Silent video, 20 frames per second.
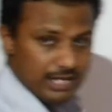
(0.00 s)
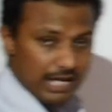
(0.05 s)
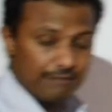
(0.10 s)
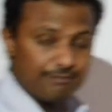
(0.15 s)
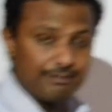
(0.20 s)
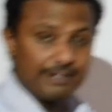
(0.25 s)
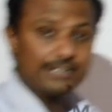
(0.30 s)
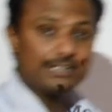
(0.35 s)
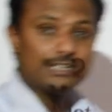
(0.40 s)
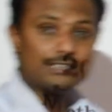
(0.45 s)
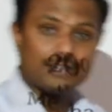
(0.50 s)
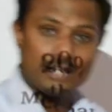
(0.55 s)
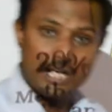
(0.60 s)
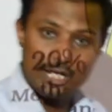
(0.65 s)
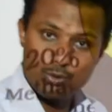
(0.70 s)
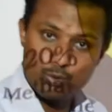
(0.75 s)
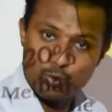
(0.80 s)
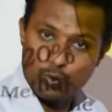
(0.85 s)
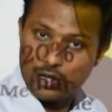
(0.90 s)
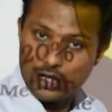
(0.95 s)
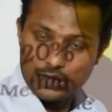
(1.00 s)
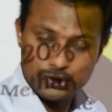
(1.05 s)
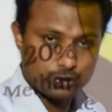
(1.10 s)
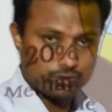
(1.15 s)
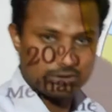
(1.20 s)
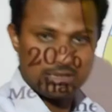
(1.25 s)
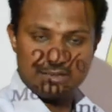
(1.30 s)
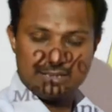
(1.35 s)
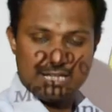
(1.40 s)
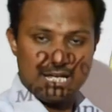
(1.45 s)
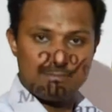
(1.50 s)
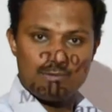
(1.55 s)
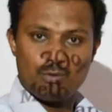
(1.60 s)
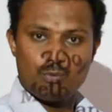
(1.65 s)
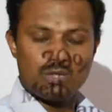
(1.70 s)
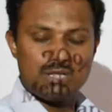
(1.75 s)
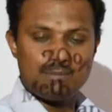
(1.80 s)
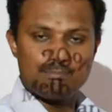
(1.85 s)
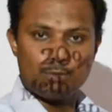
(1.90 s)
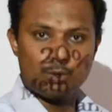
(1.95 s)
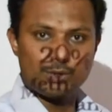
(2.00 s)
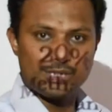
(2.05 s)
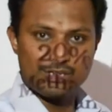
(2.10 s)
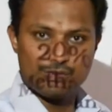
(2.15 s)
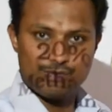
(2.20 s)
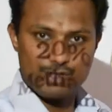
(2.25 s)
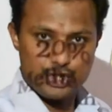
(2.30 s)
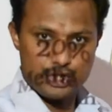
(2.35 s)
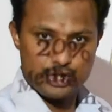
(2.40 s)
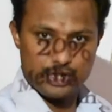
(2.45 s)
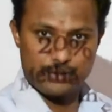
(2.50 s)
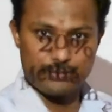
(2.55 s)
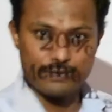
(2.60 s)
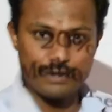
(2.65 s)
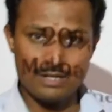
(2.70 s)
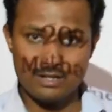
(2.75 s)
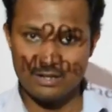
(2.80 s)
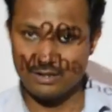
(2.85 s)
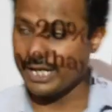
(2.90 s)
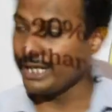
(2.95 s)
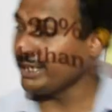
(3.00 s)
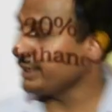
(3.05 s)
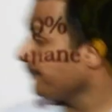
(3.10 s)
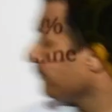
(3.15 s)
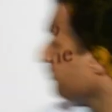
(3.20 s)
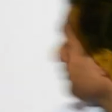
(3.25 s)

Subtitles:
effect andre enu, adu that can be one important question, right?